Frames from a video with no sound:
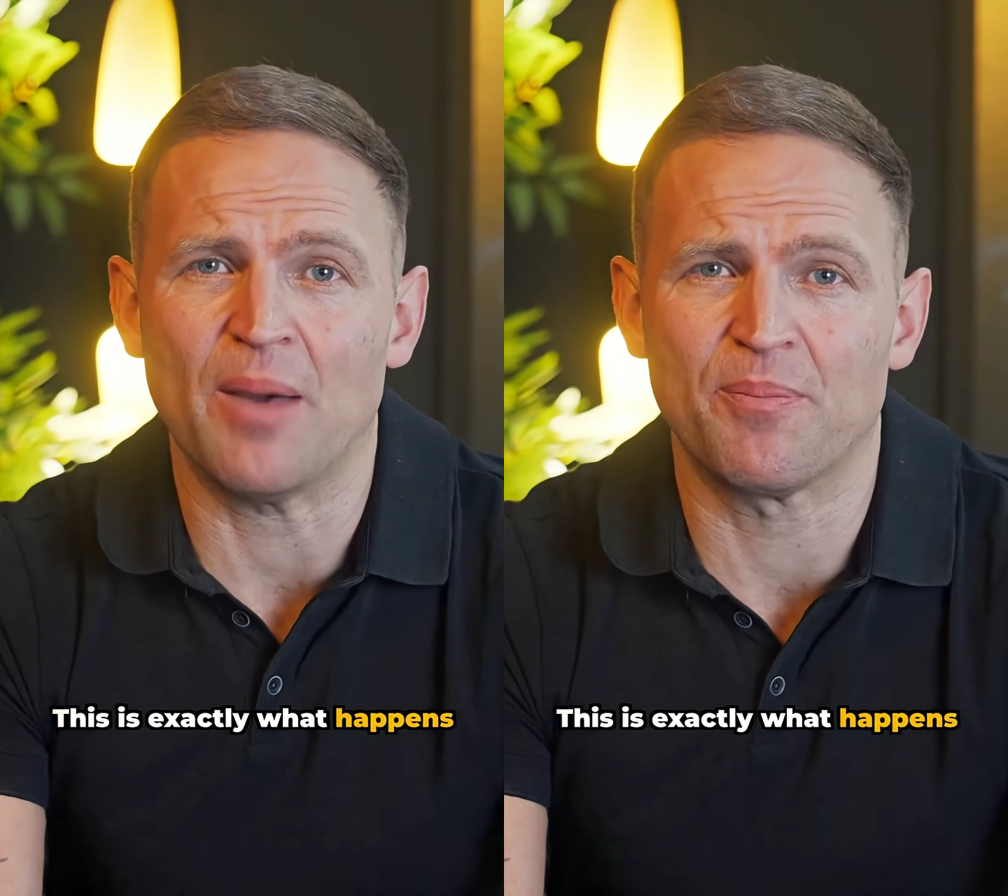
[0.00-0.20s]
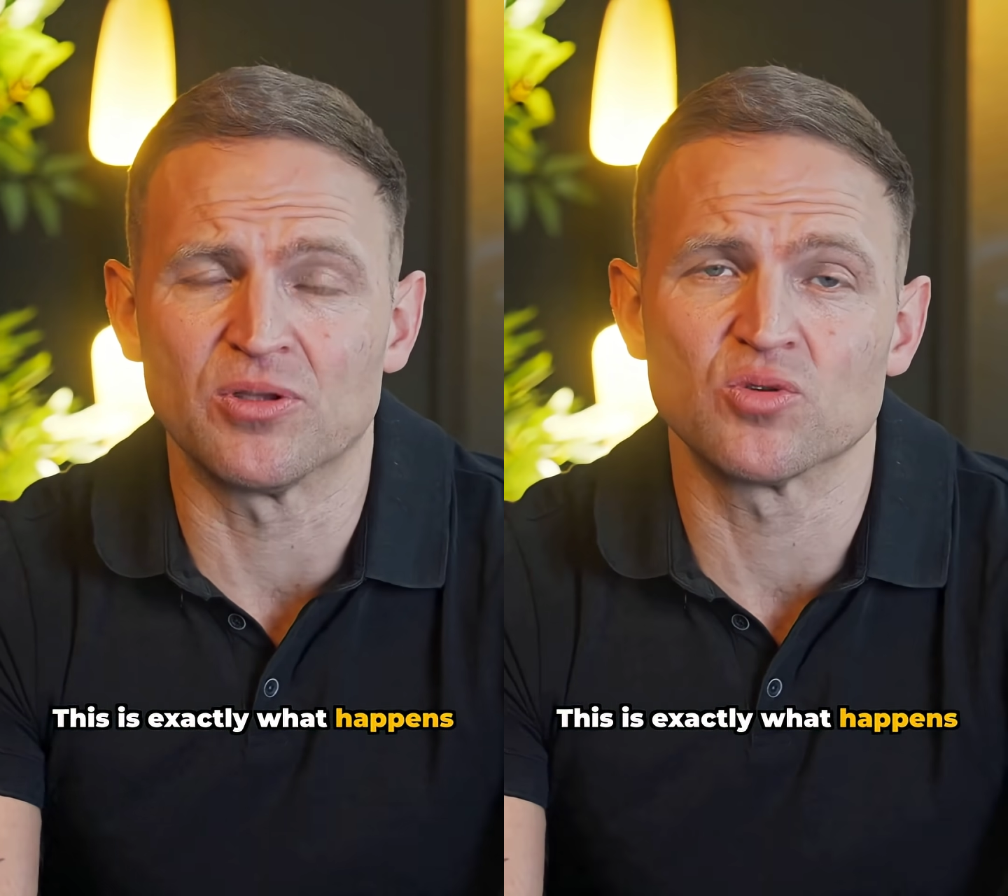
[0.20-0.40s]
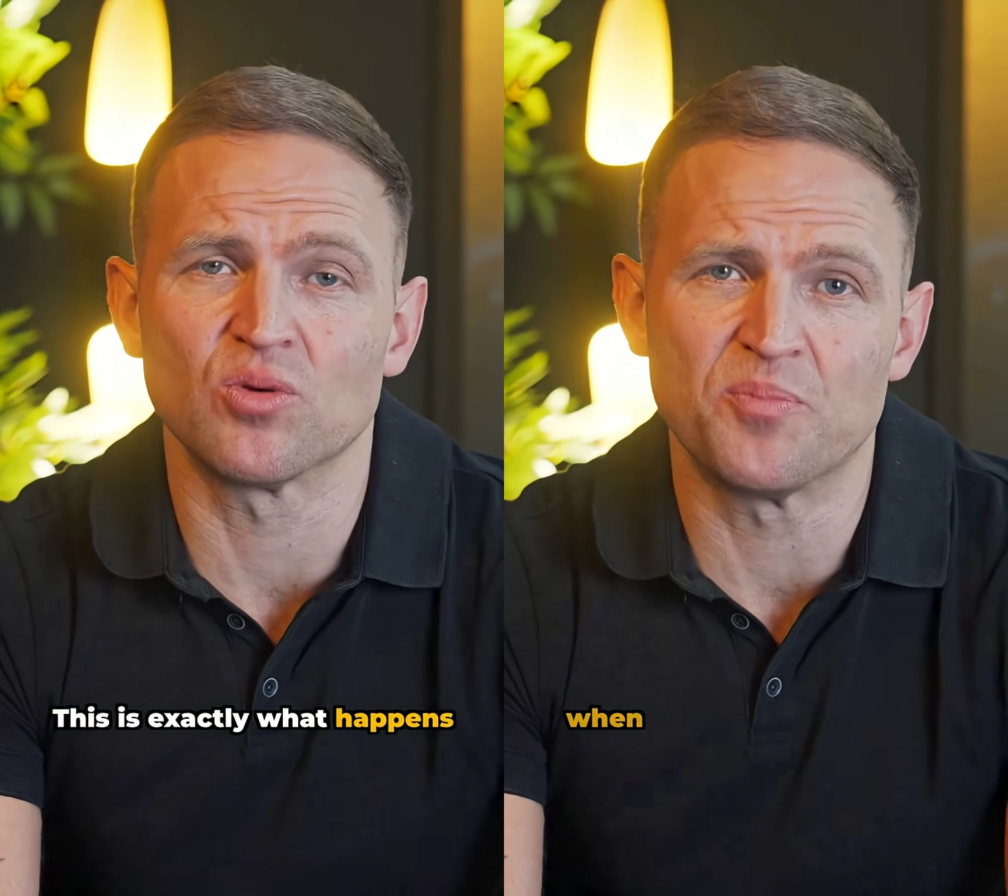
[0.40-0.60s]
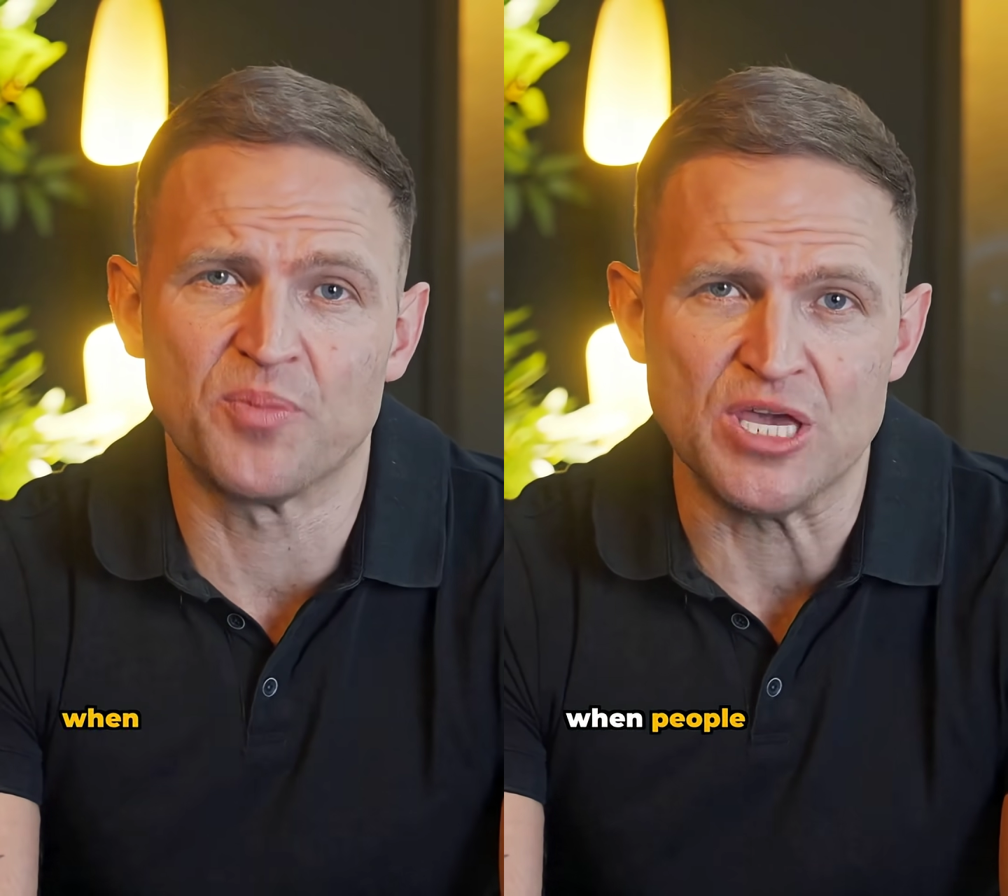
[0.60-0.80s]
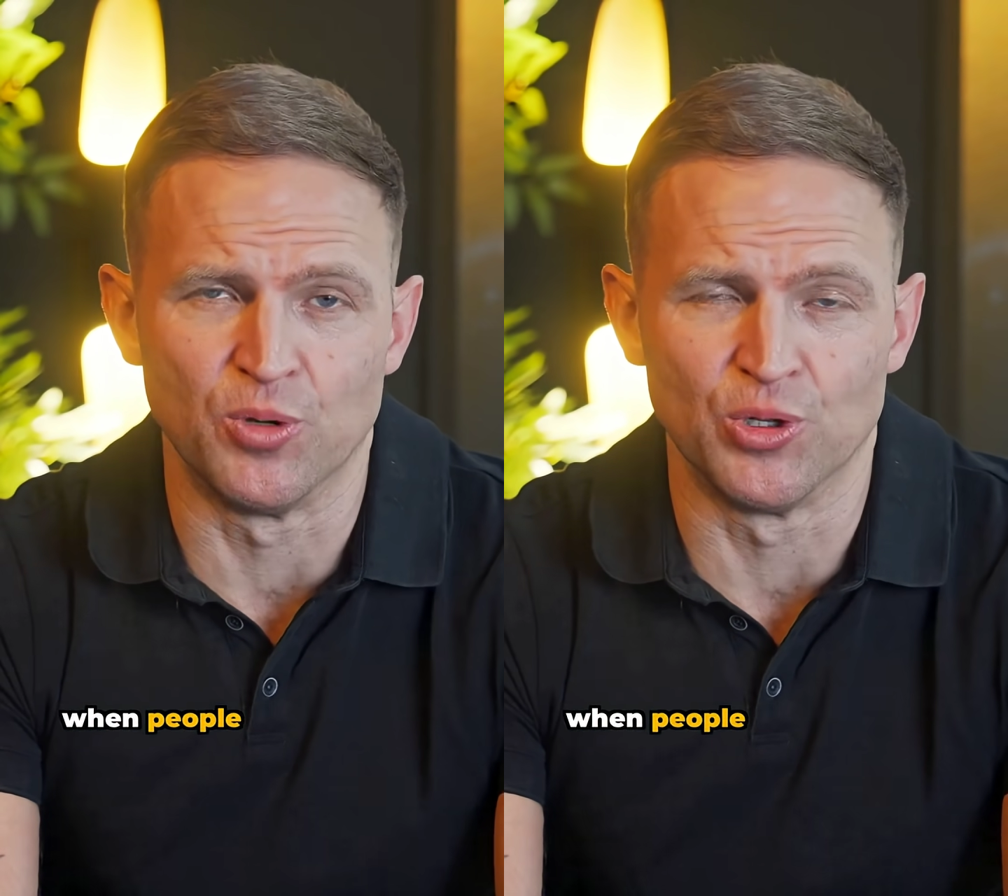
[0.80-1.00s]
happens
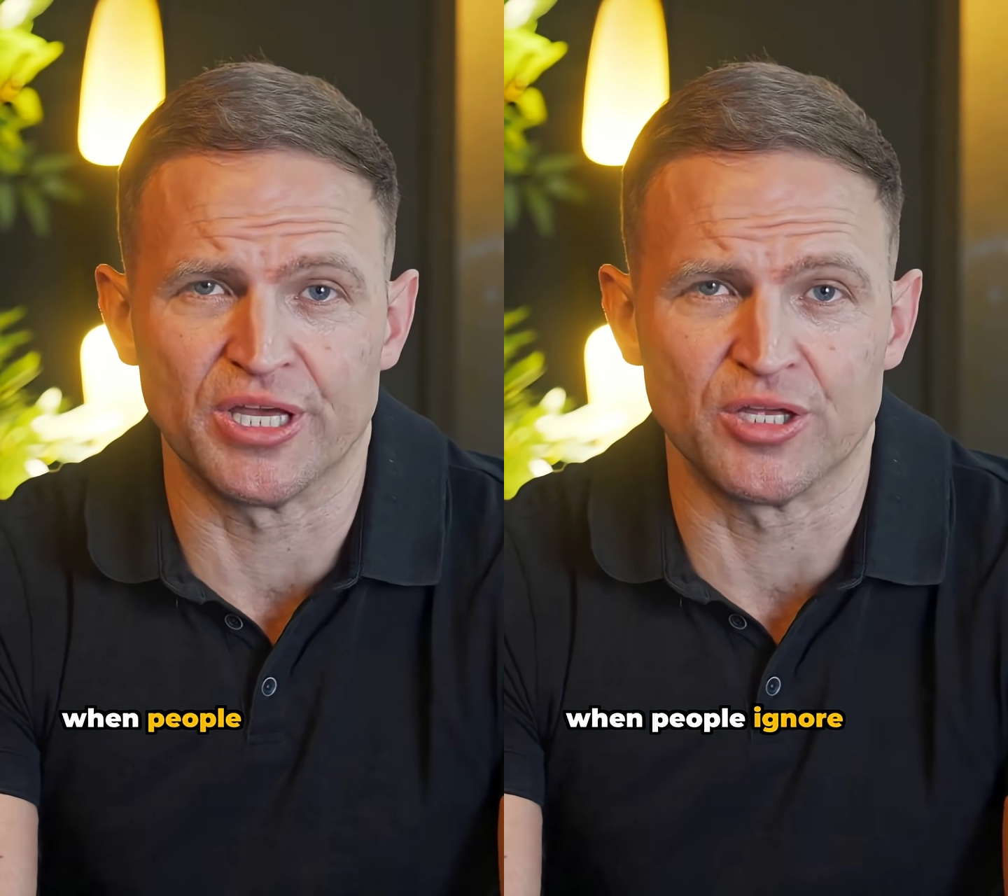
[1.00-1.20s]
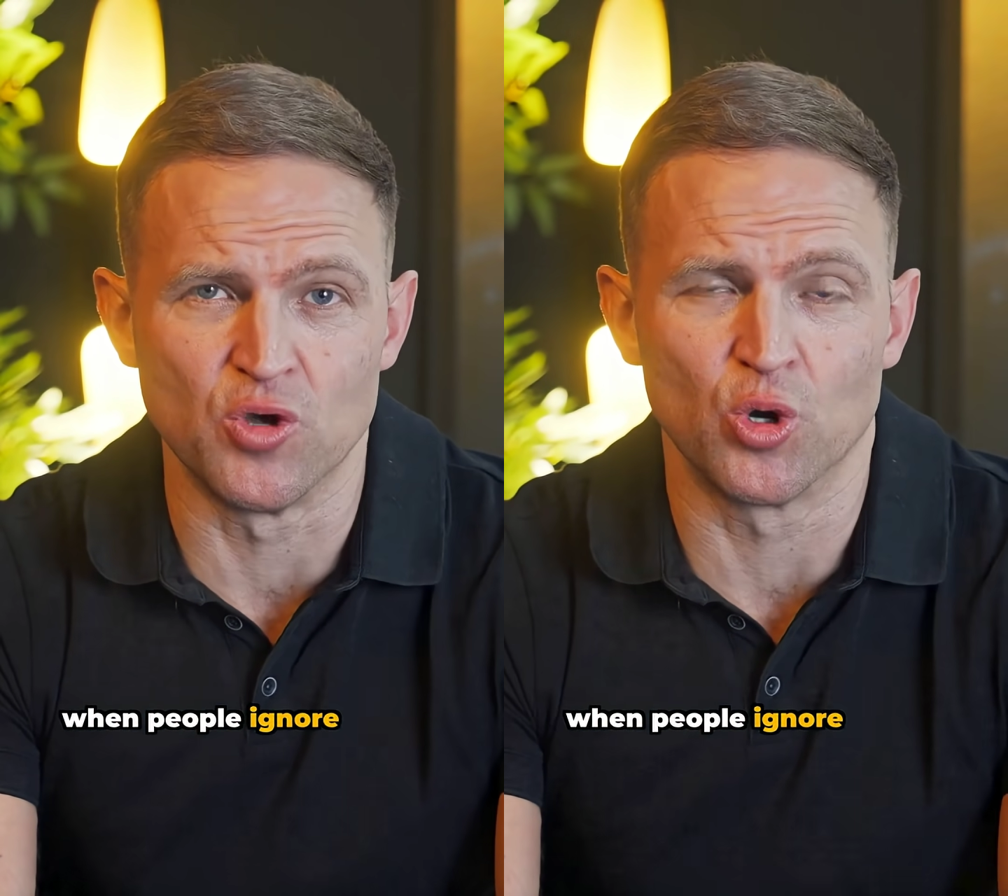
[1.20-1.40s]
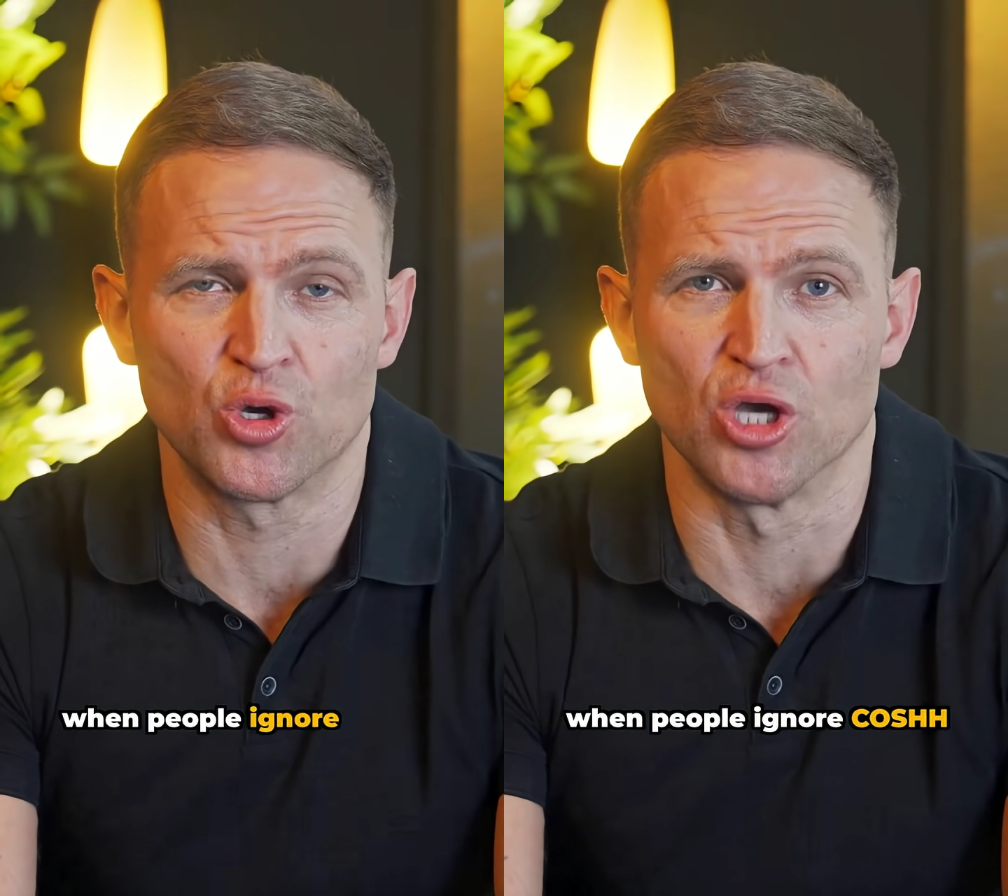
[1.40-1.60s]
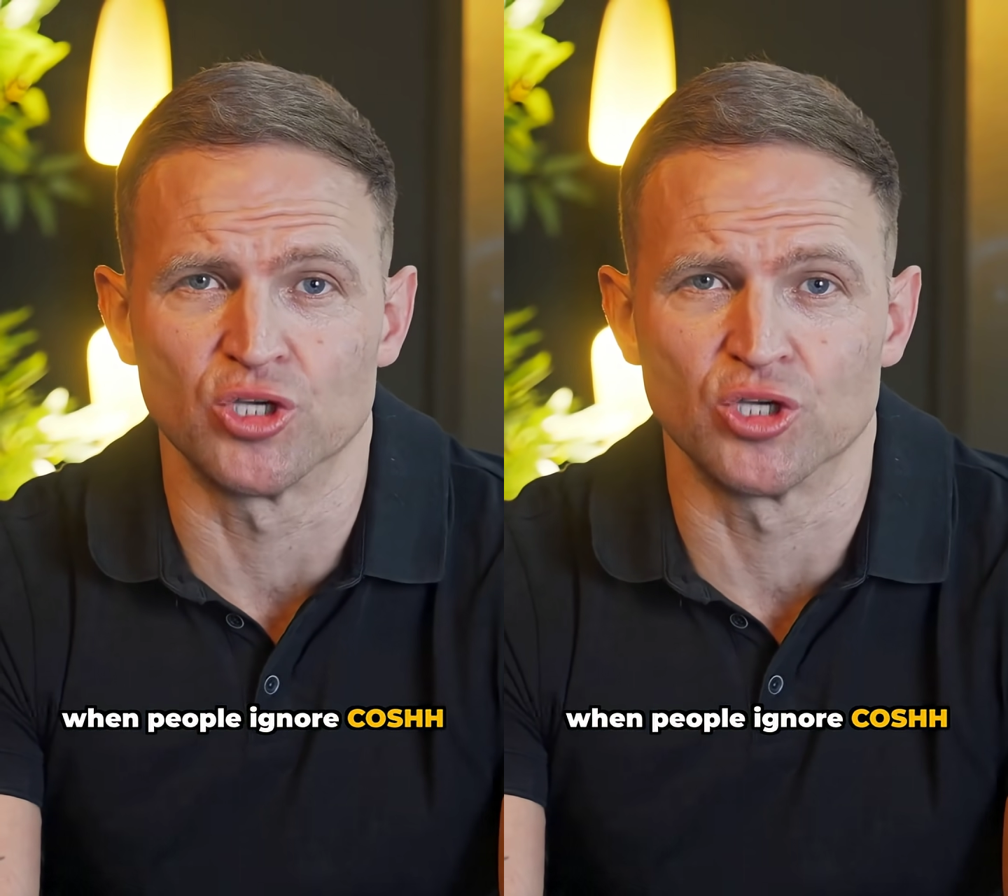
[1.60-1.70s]
when people ignore